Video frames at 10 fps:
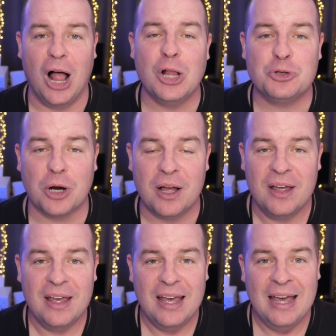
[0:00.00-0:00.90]
Ultra
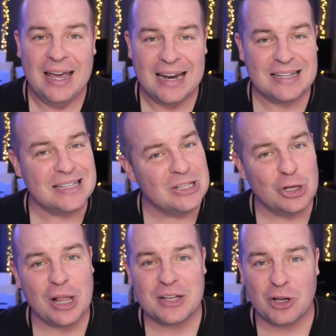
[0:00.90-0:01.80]
and it doesn't
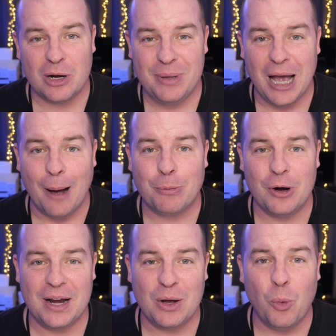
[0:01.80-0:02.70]
look like they're going to be
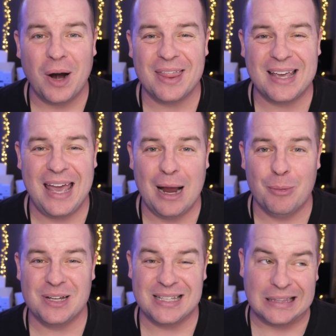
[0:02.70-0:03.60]
upgrading one of the cameras,